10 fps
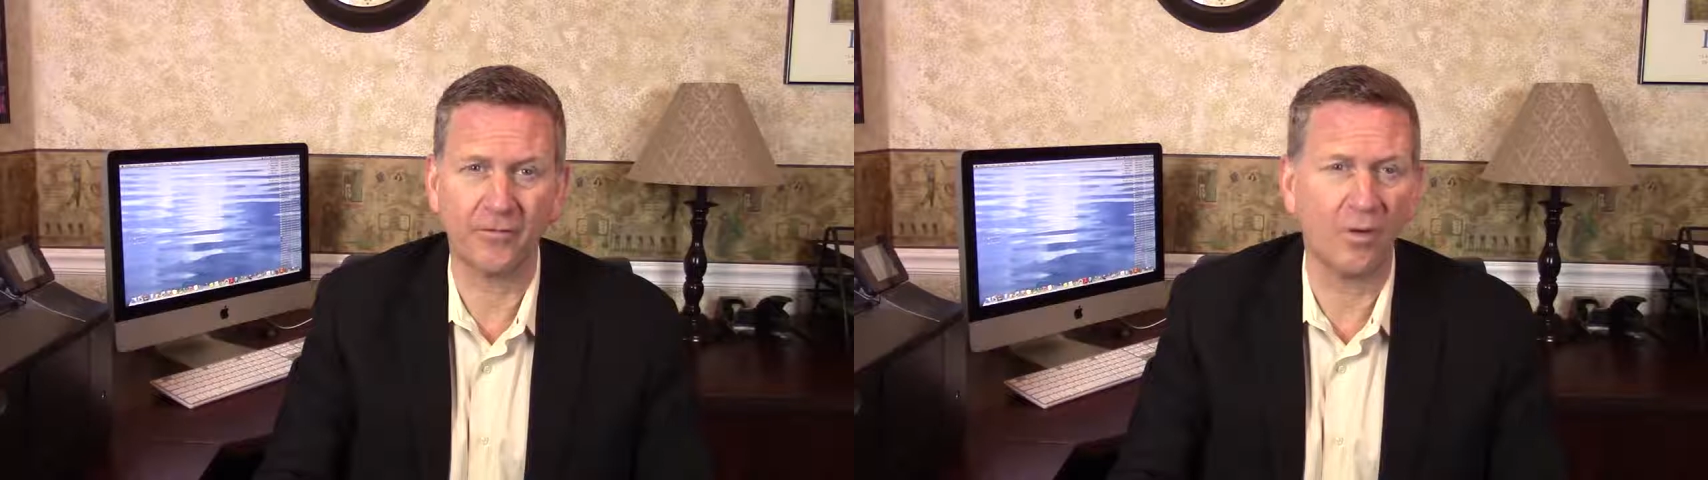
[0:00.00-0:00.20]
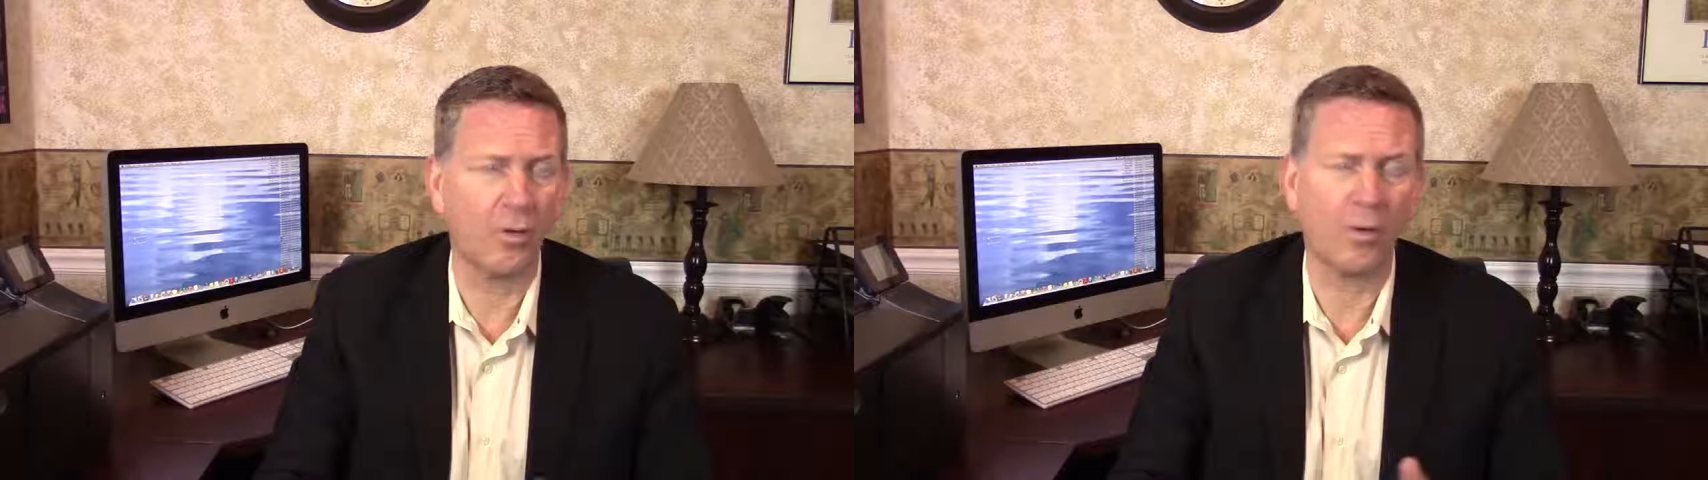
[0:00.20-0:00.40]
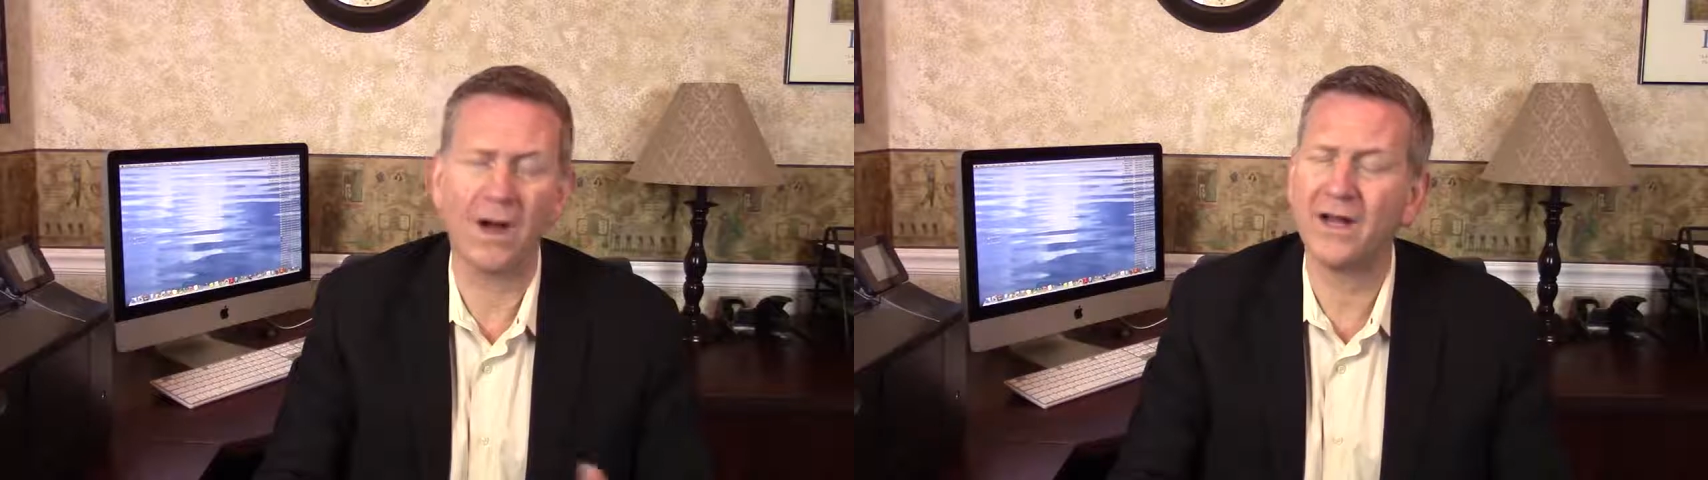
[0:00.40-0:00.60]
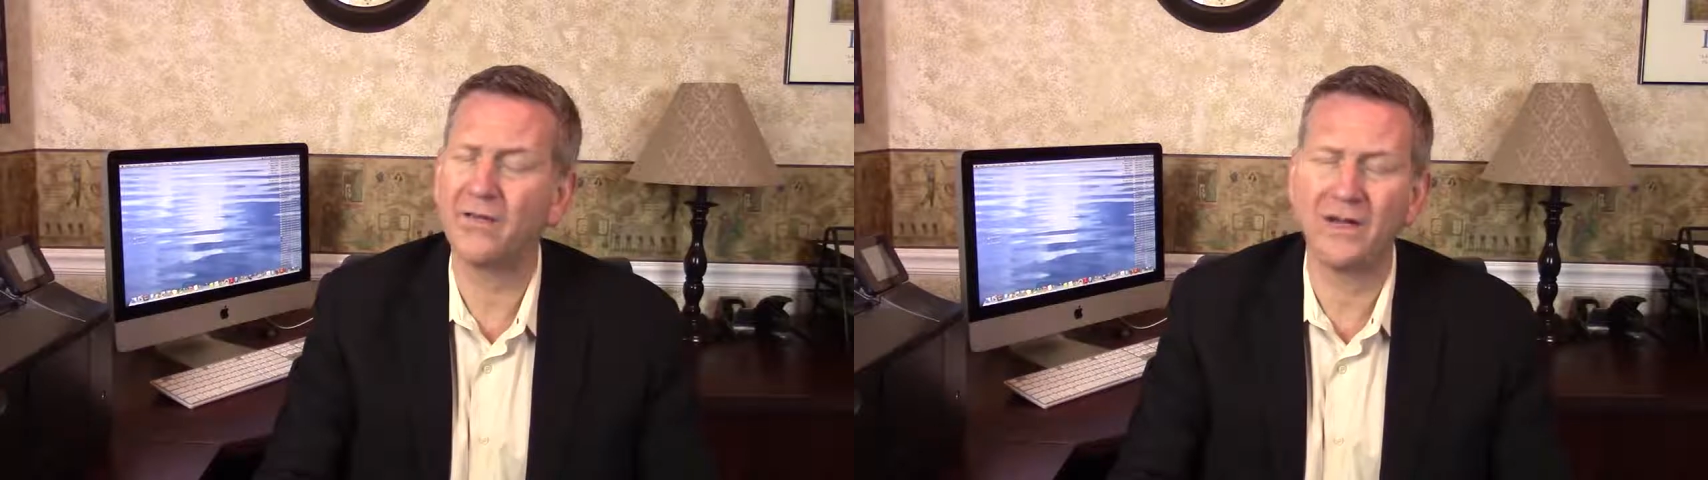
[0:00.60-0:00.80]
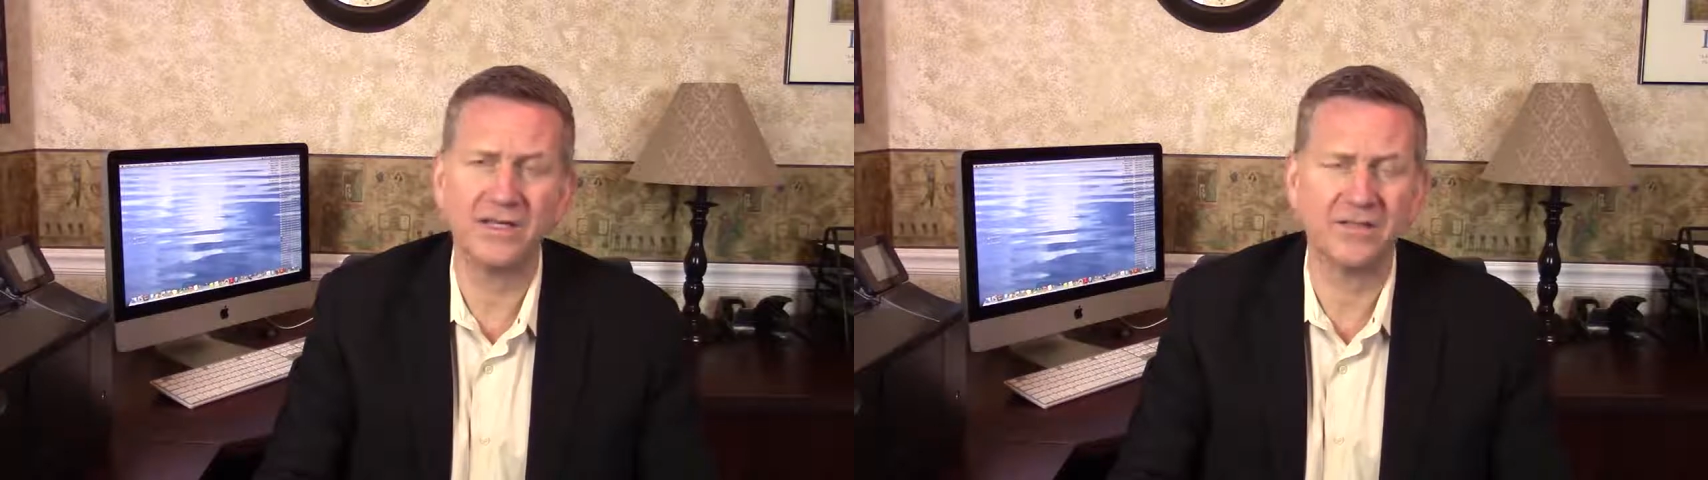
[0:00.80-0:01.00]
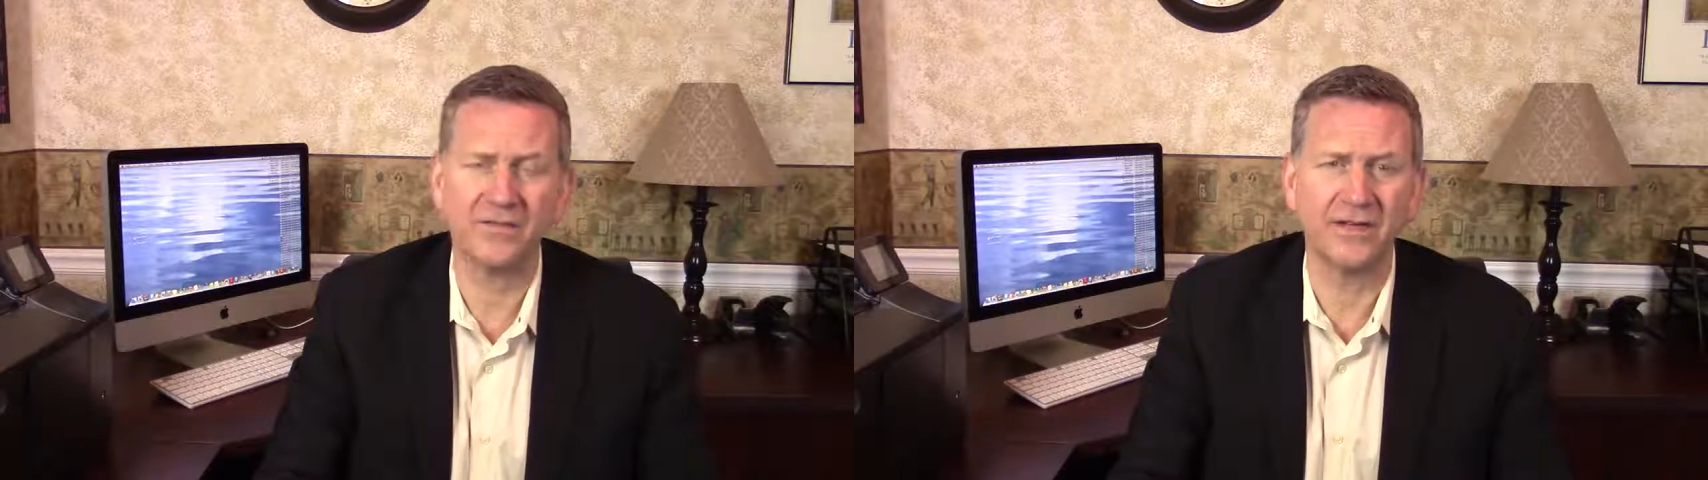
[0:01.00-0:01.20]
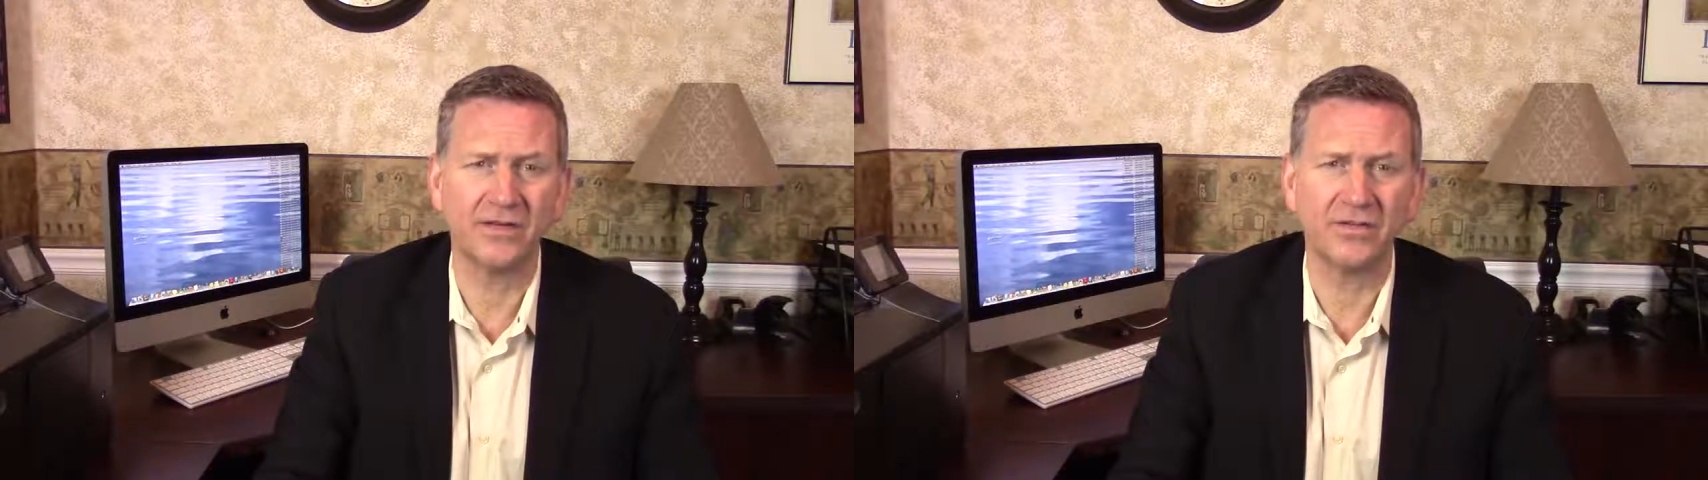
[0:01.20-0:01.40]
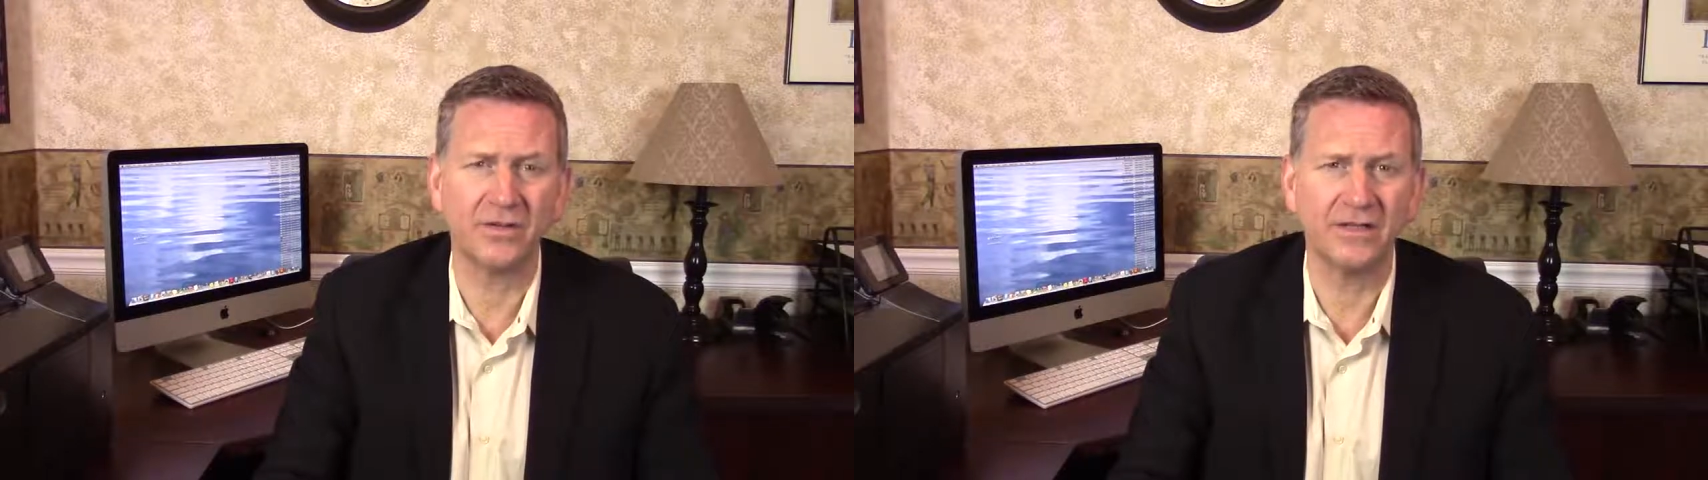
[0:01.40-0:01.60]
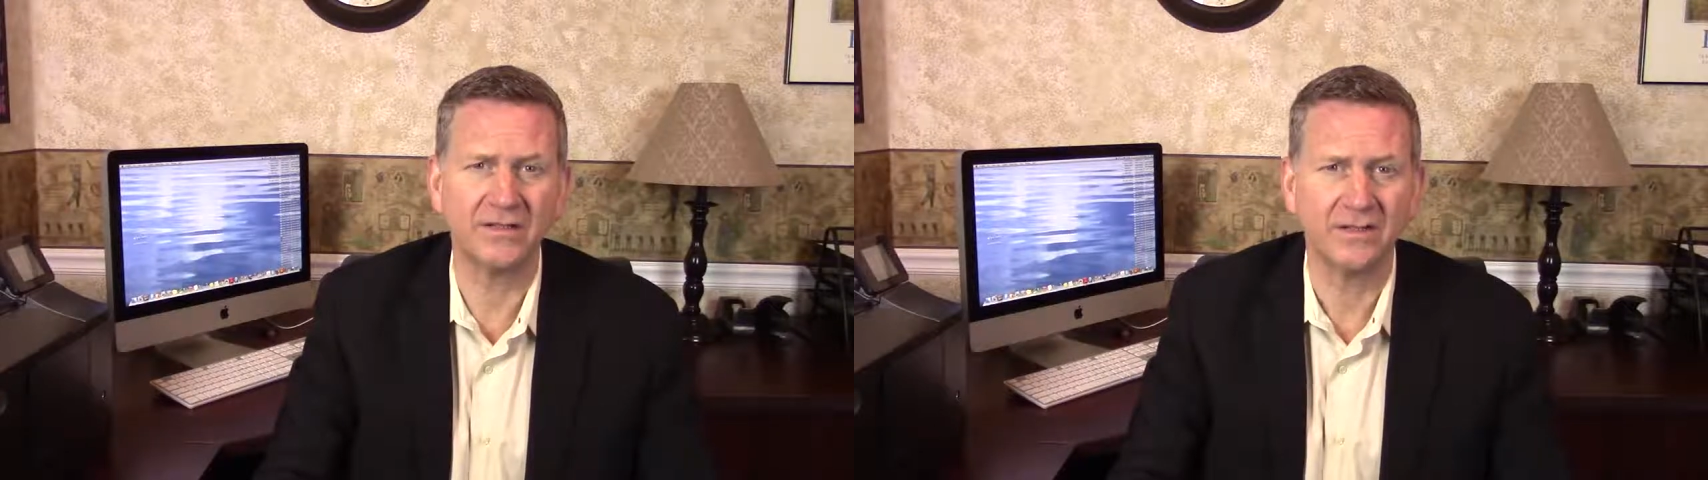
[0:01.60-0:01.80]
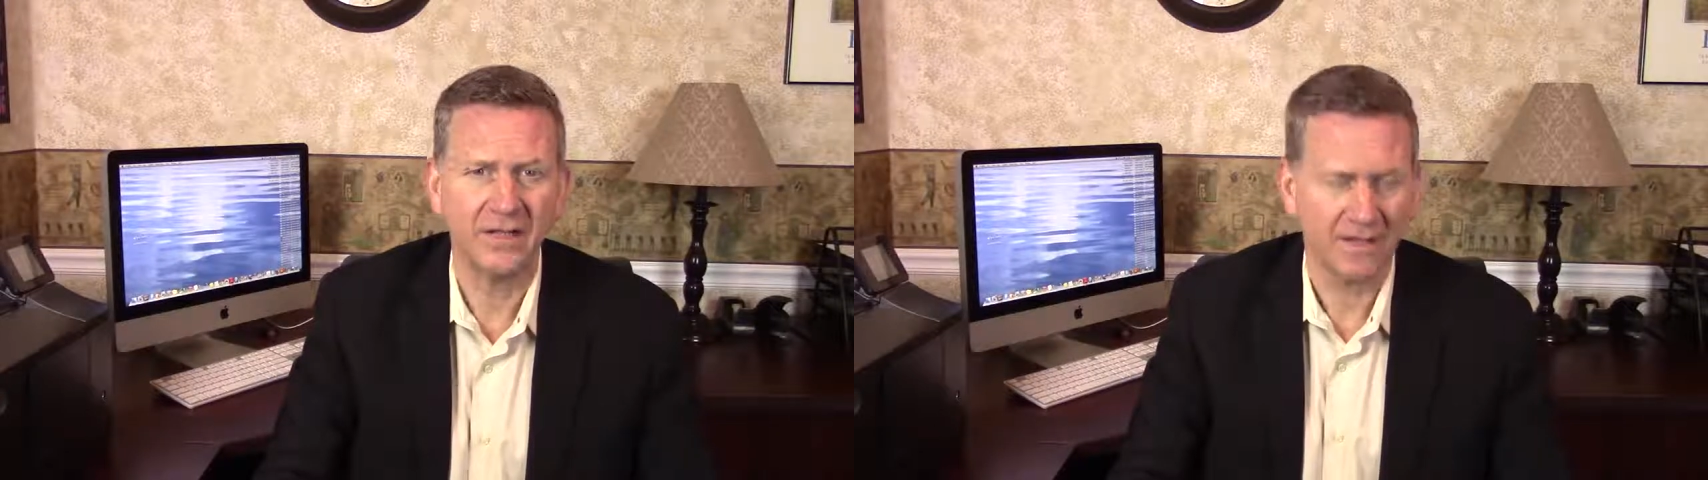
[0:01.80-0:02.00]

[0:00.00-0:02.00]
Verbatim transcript: for a wide range of industries